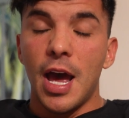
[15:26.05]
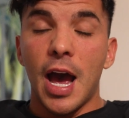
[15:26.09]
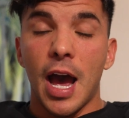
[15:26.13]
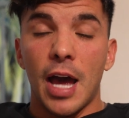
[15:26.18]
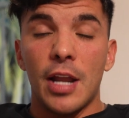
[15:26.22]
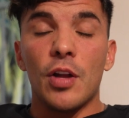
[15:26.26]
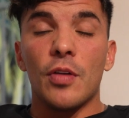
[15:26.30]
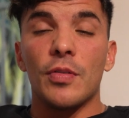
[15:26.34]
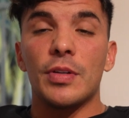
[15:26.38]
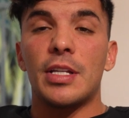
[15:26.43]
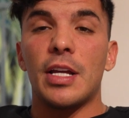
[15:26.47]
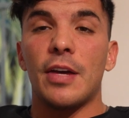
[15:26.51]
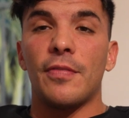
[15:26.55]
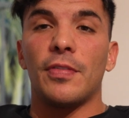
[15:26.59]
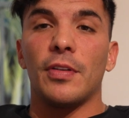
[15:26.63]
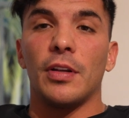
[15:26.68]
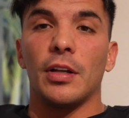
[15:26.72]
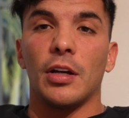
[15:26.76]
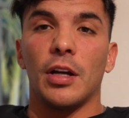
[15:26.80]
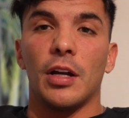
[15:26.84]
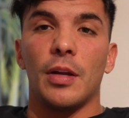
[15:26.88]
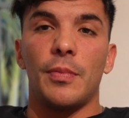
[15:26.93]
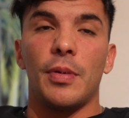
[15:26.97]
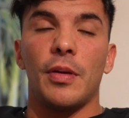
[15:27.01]
I know it's
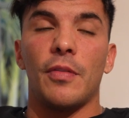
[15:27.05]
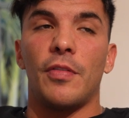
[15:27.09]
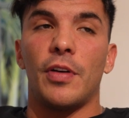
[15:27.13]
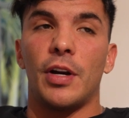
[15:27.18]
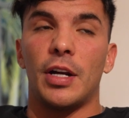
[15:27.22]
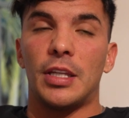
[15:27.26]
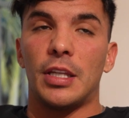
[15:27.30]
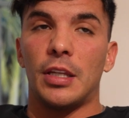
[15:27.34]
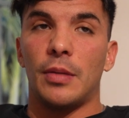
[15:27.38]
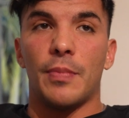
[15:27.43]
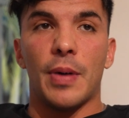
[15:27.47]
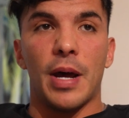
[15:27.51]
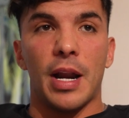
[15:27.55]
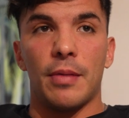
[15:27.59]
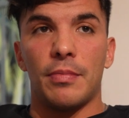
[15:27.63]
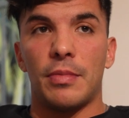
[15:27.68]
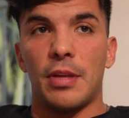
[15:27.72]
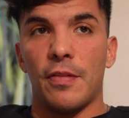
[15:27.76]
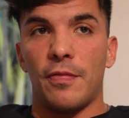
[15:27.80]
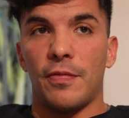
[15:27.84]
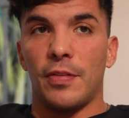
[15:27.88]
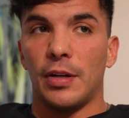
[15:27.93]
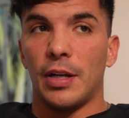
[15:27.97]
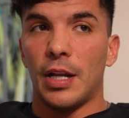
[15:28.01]
definitely gonna be worth it, but I'm
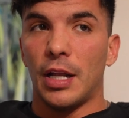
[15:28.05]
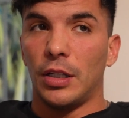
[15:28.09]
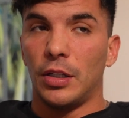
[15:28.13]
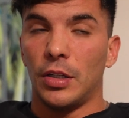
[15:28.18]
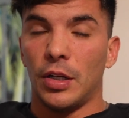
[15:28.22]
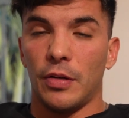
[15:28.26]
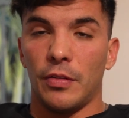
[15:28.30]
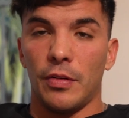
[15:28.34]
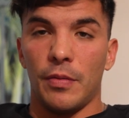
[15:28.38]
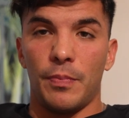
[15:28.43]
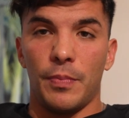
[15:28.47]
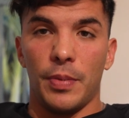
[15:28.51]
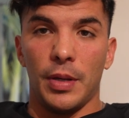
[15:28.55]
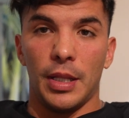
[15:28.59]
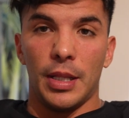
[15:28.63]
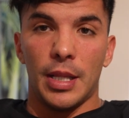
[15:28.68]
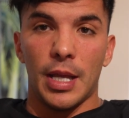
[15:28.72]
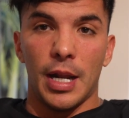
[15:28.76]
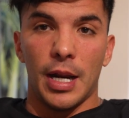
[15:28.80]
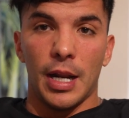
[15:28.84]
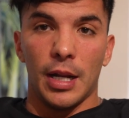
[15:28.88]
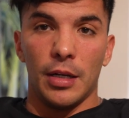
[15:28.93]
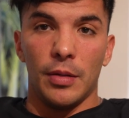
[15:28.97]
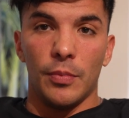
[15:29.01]
definitely not gonna repeat
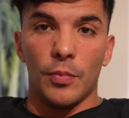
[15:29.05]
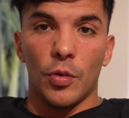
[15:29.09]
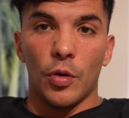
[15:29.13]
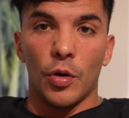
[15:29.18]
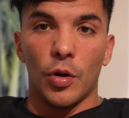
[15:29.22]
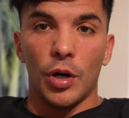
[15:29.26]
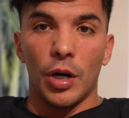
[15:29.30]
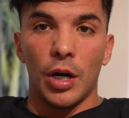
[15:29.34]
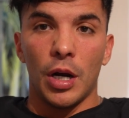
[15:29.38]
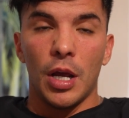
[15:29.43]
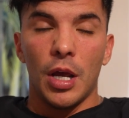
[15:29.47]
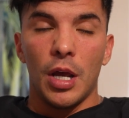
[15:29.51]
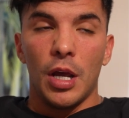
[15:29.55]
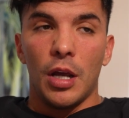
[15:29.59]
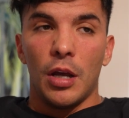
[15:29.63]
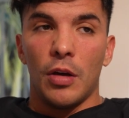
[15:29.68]
that anymore.